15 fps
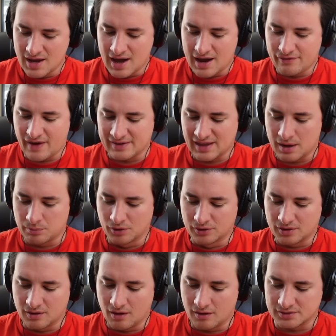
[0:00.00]
I've had that
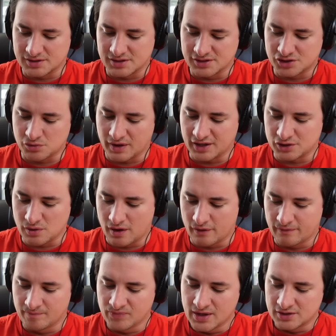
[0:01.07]
blood clot since
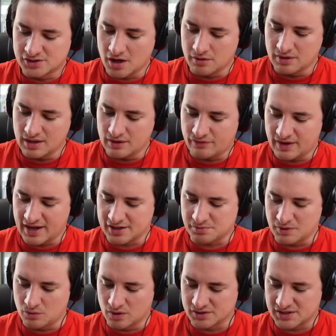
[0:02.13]
2012. Tony, if he asked
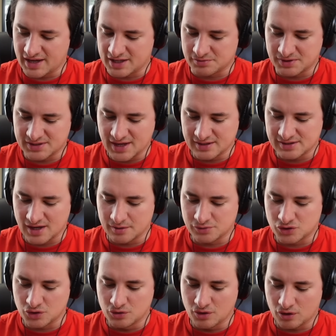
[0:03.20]
me once, he asked me 10 times,
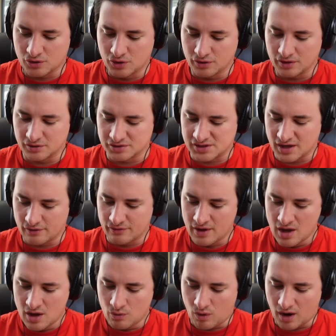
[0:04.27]
do not cut yourself.
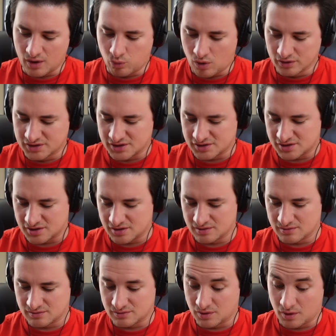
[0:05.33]
What I wanted to do,
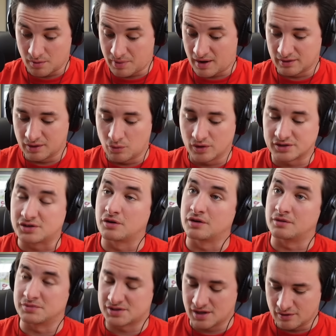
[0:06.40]
well, apparently what to cut
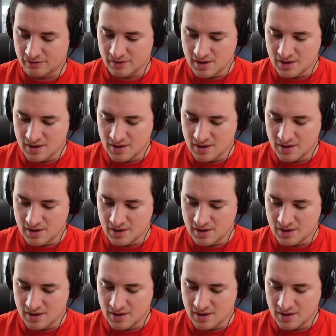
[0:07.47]
himself.